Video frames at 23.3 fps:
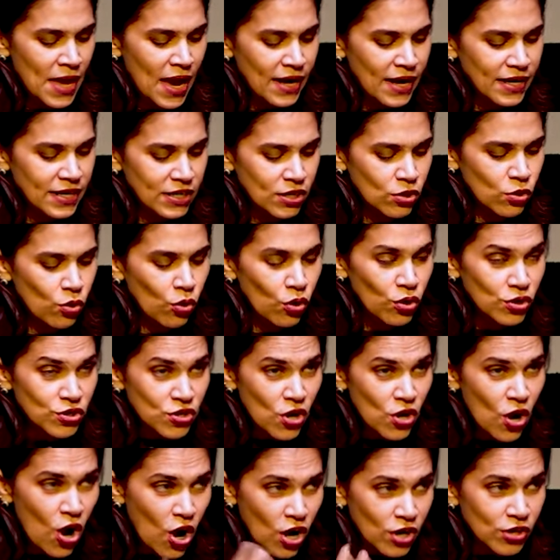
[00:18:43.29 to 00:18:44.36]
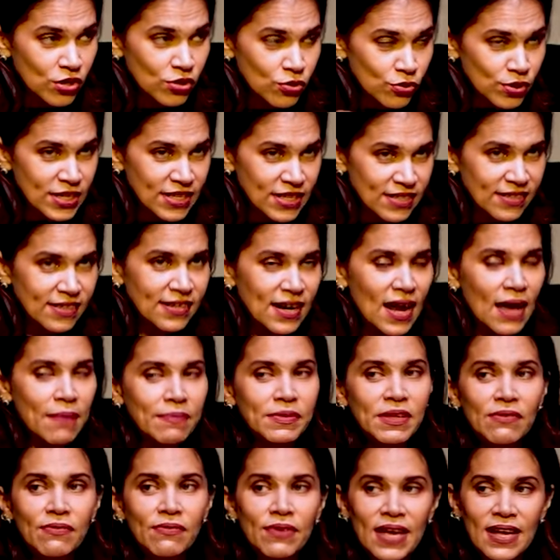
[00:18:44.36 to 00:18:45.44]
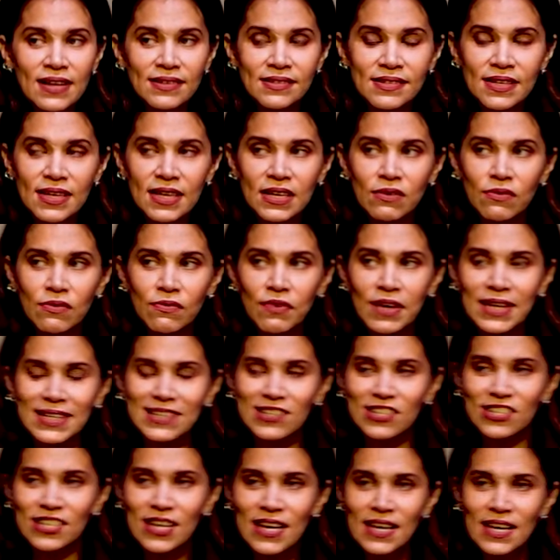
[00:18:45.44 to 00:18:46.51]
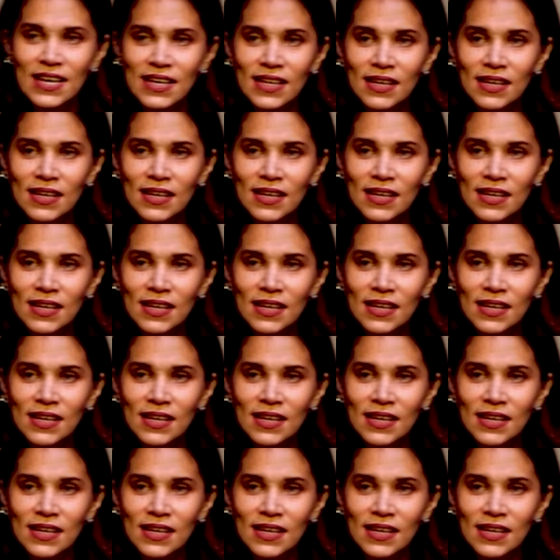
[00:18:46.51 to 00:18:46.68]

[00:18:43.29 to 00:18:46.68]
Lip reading: And he goes on to describe the ways in which